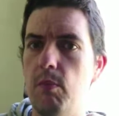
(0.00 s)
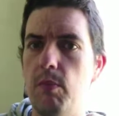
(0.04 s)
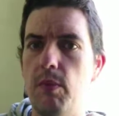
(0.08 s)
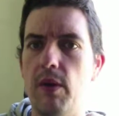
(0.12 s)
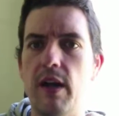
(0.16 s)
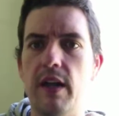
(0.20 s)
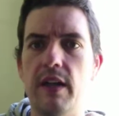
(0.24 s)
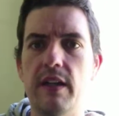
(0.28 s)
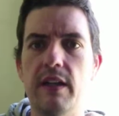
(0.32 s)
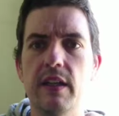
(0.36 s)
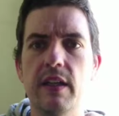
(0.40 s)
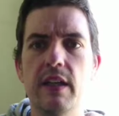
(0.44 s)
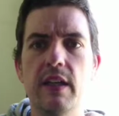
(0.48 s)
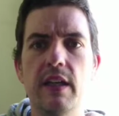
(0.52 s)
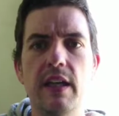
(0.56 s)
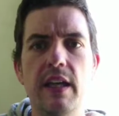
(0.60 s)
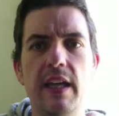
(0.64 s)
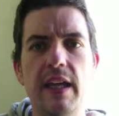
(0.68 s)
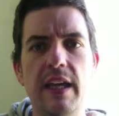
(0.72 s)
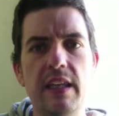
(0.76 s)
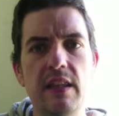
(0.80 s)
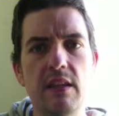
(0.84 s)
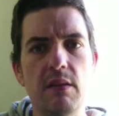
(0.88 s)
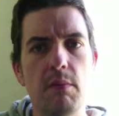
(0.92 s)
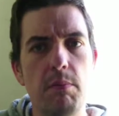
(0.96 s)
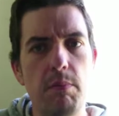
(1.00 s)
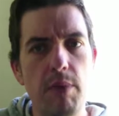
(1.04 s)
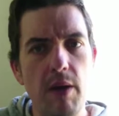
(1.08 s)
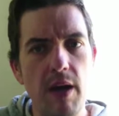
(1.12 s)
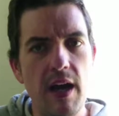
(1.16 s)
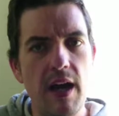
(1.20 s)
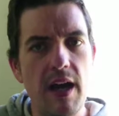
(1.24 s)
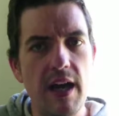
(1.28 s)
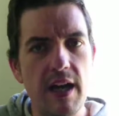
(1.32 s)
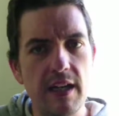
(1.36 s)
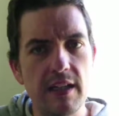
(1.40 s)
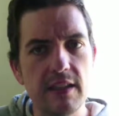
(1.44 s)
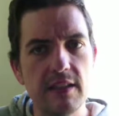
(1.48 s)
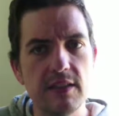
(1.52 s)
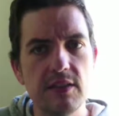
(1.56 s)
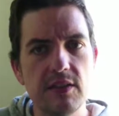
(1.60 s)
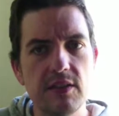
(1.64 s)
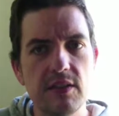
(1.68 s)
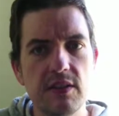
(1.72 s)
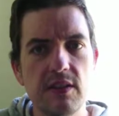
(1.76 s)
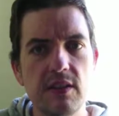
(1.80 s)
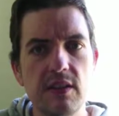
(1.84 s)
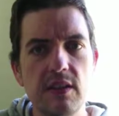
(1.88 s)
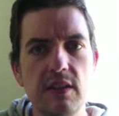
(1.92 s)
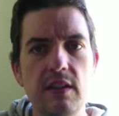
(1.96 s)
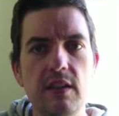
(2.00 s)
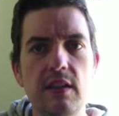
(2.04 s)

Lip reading: But in the past,